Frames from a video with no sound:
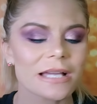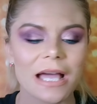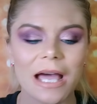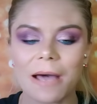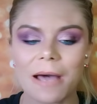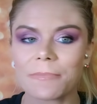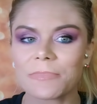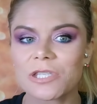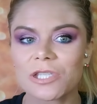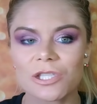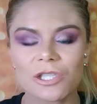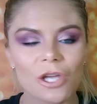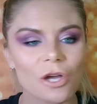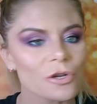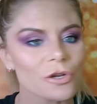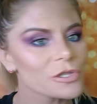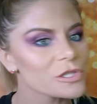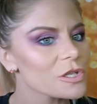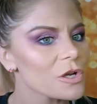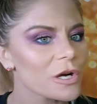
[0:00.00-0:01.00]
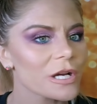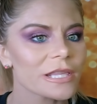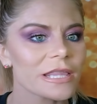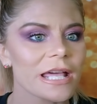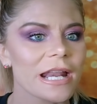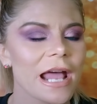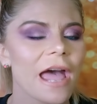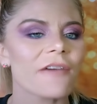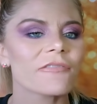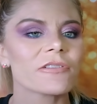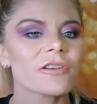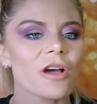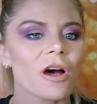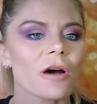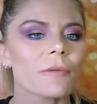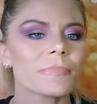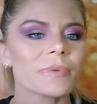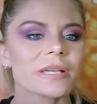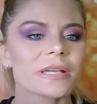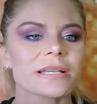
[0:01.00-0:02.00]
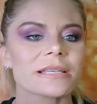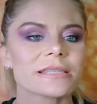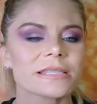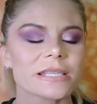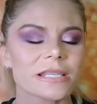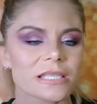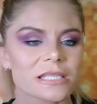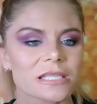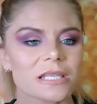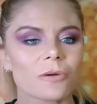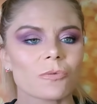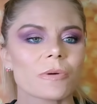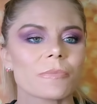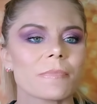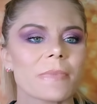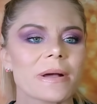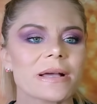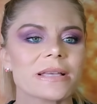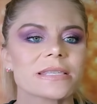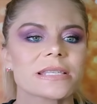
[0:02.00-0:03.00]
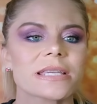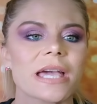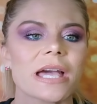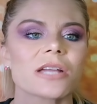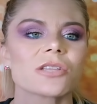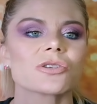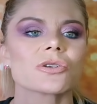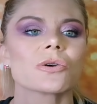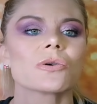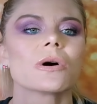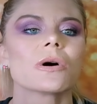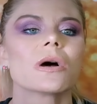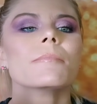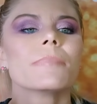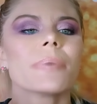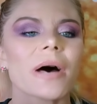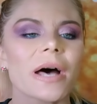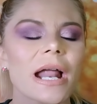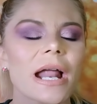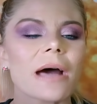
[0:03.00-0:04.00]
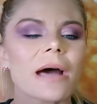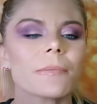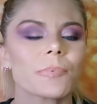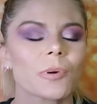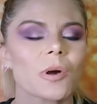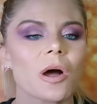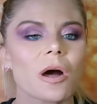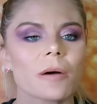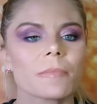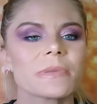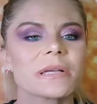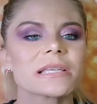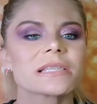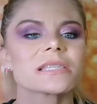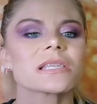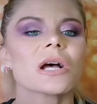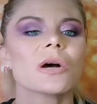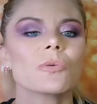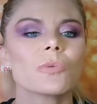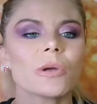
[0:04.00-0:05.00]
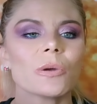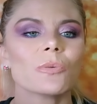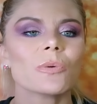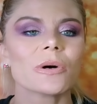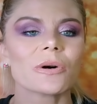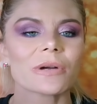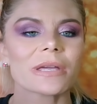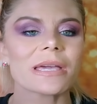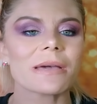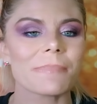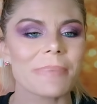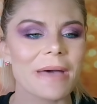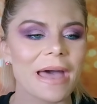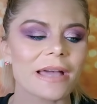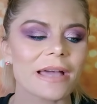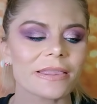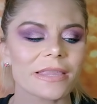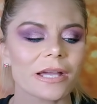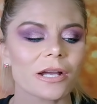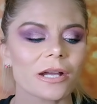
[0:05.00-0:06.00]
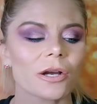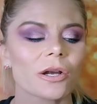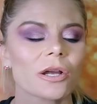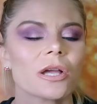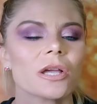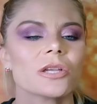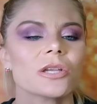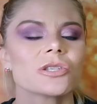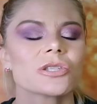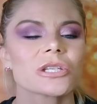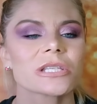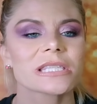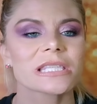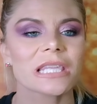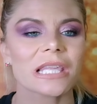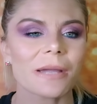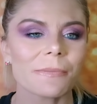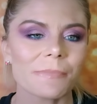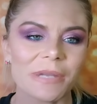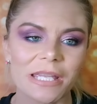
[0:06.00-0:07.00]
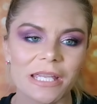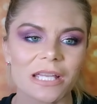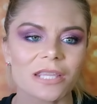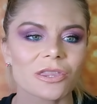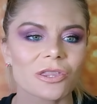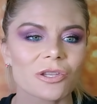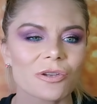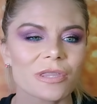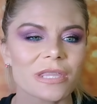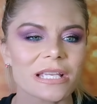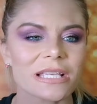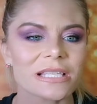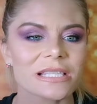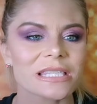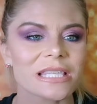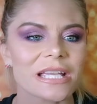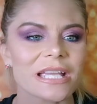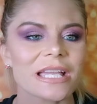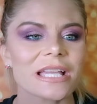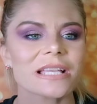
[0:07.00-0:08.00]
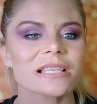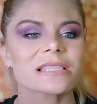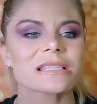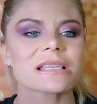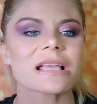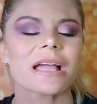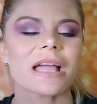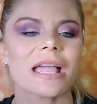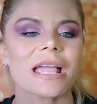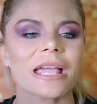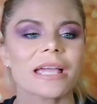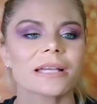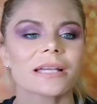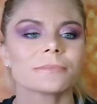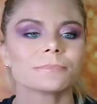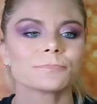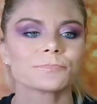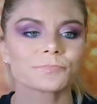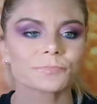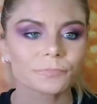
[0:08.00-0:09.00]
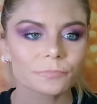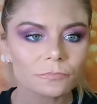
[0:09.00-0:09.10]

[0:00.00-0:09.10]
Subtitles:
I'm so sorry that I have not been consistent with my schedule, but I promise we will get back there. Just let me get through these things, and,